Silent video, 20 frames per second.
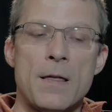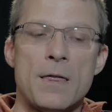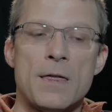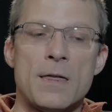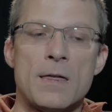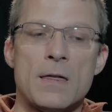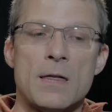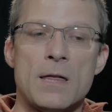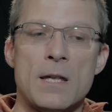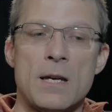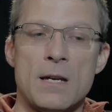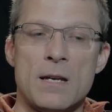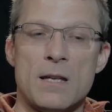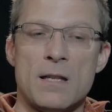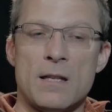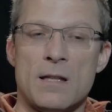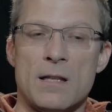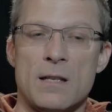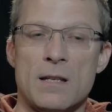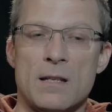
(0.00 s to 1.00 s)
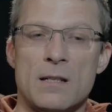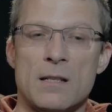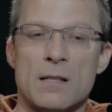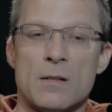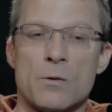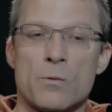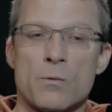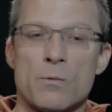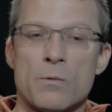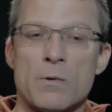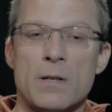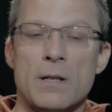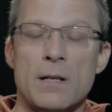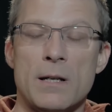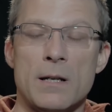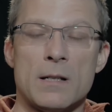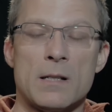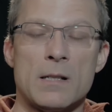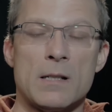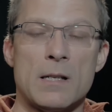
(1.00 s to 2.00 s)
think that this is
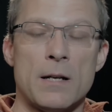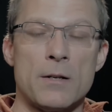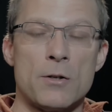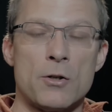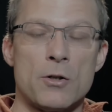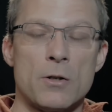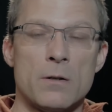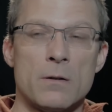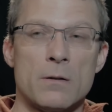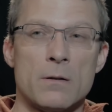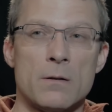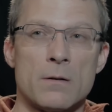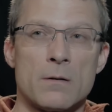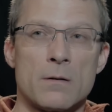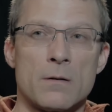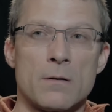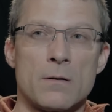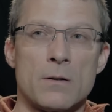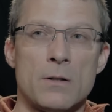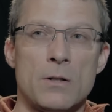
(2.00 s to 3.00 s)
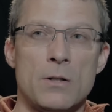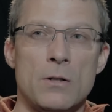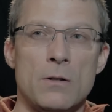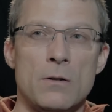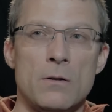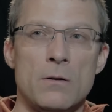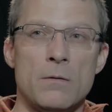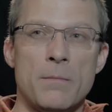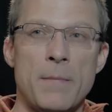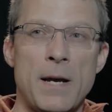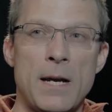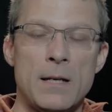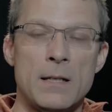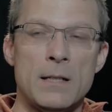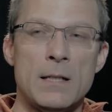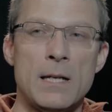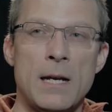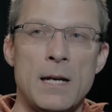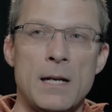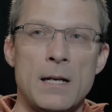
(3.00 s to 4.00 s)
really essential to
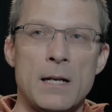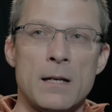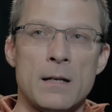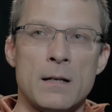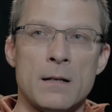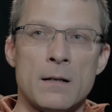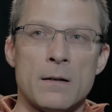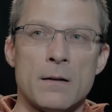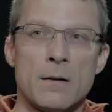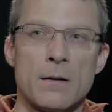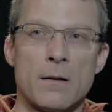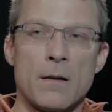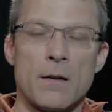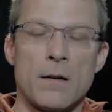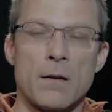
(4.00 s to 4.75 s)
maintaining